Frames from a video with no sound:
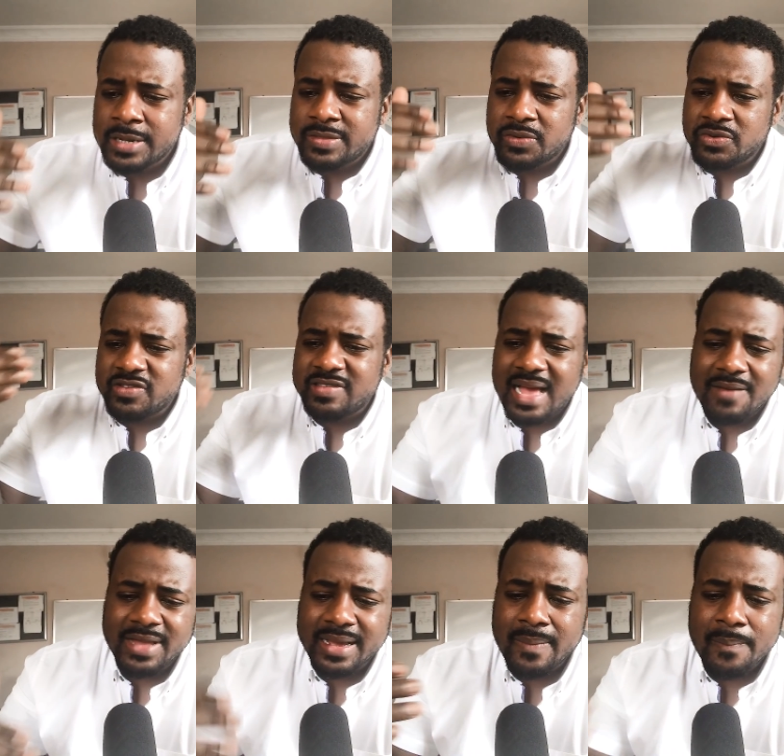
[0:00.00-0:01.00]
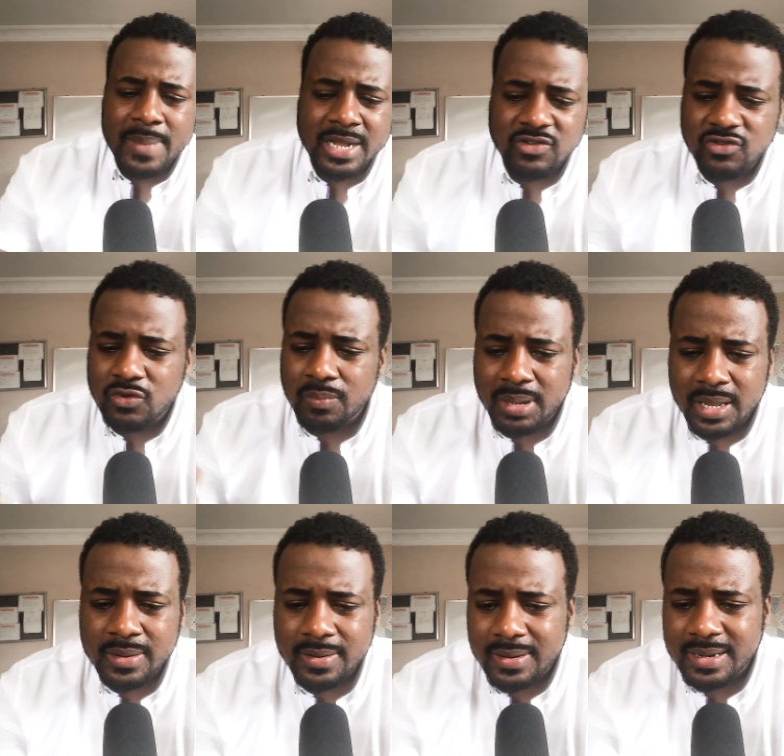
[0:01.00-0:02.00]
they would just have like a mental
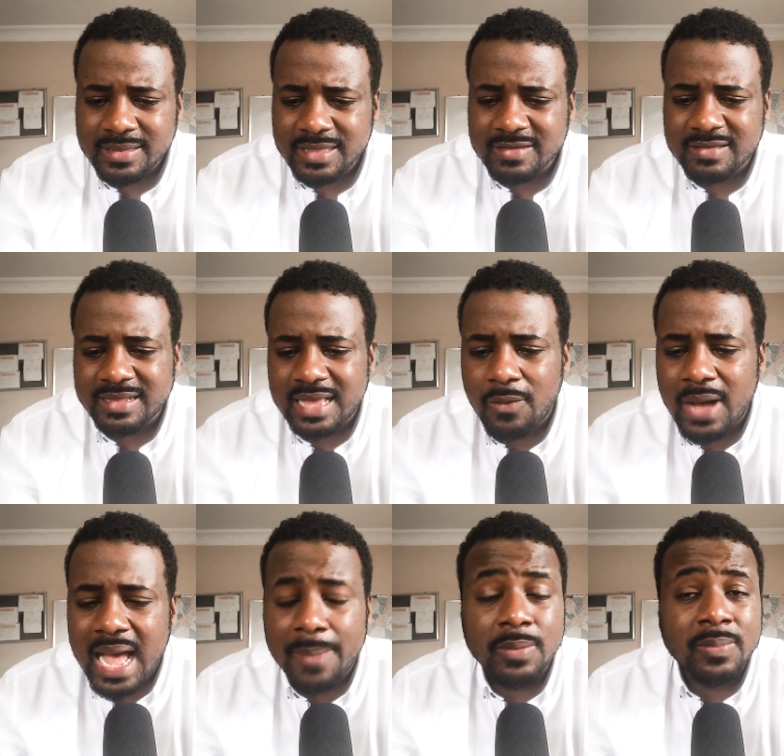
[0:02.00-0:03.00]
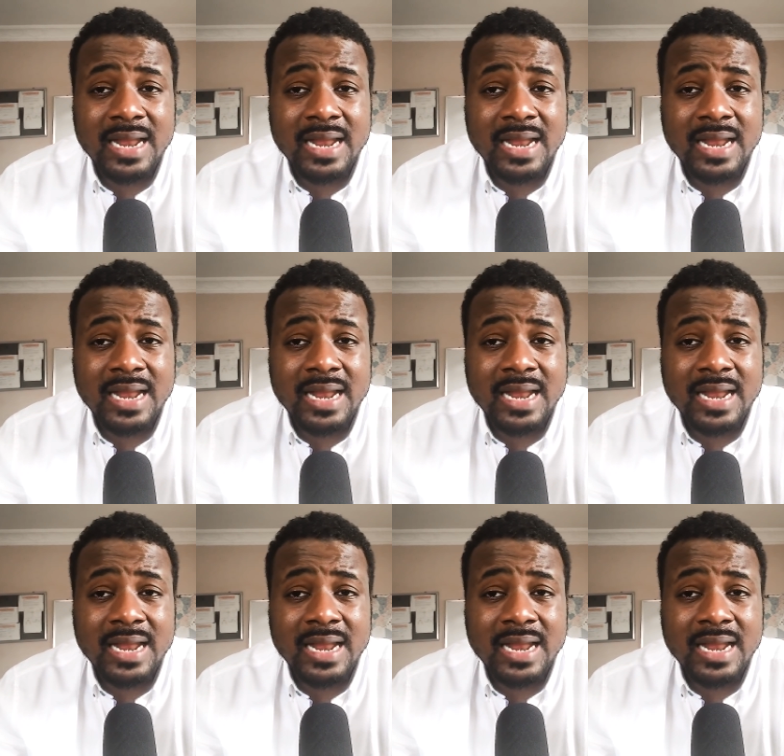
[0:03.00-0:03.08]
blunder, and then things like that would happen.